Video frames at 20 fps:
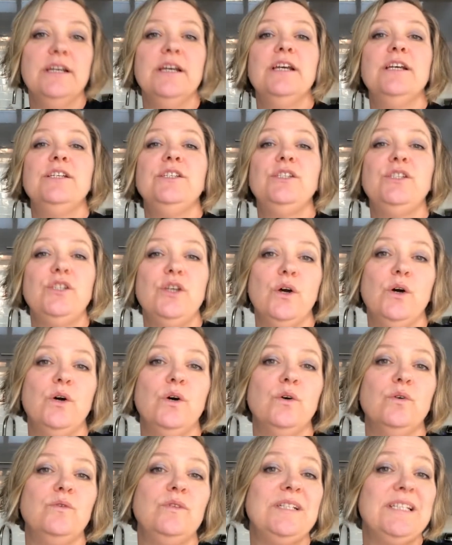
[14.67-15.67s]

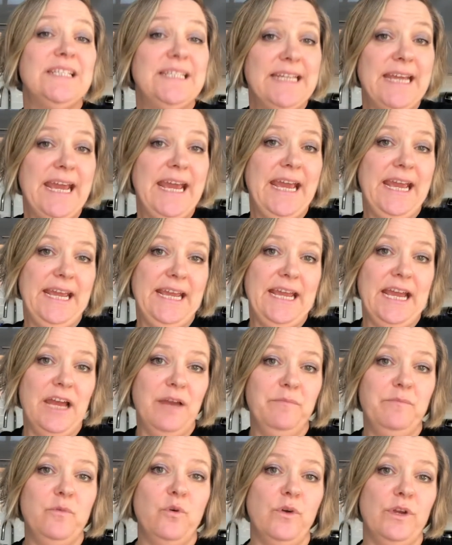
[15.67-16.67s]
So today
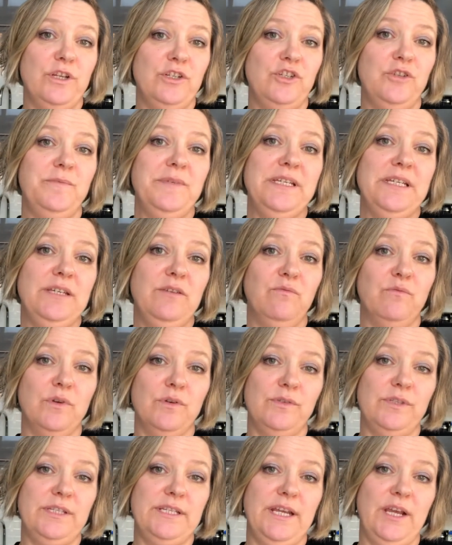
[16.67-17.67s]
I'm going to be
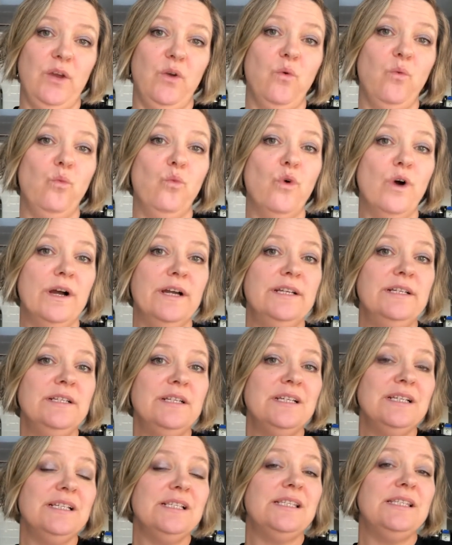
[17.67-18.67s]
roasting
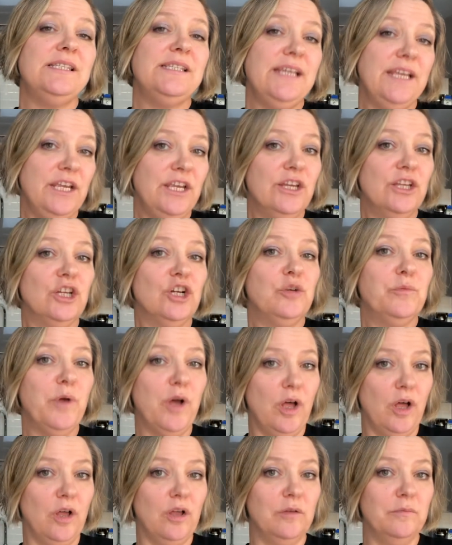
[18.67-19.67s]
one singular
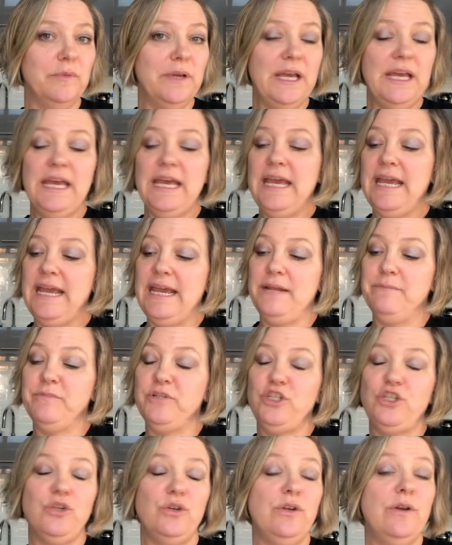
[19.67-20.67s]
bulb and I'm gonna
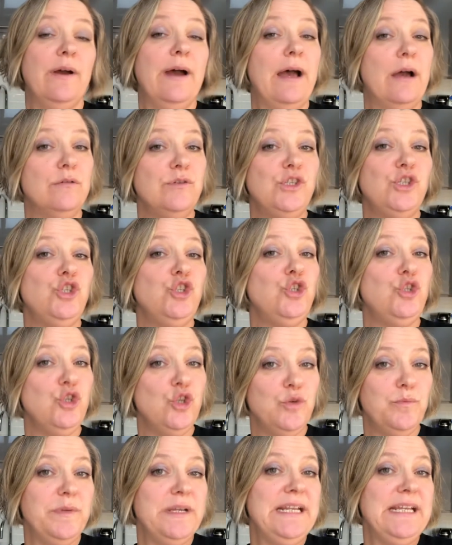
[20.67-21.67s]
show you how
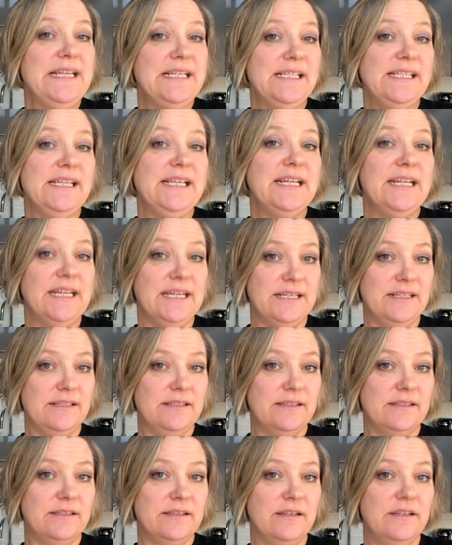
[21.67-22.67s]
stupid easy it
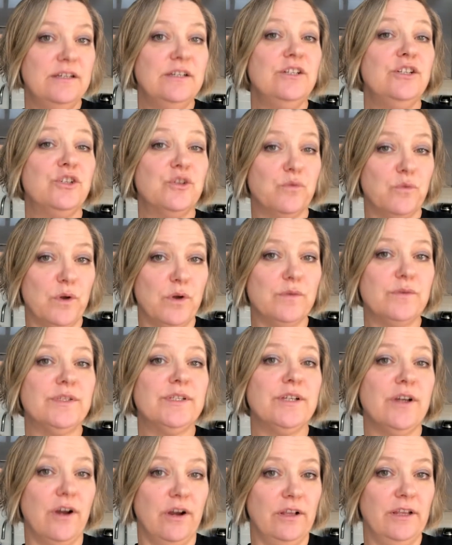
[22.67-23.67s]
is to
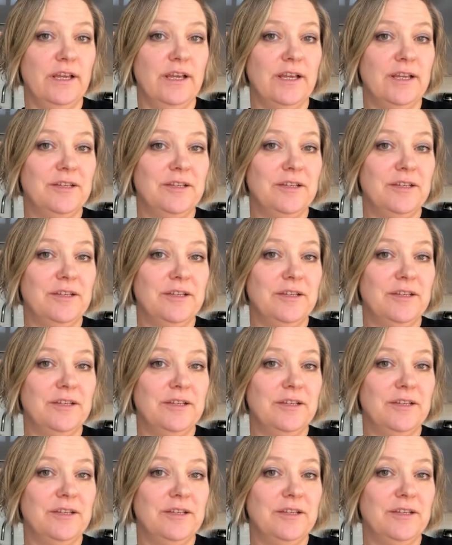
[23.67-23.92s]
roast garlic.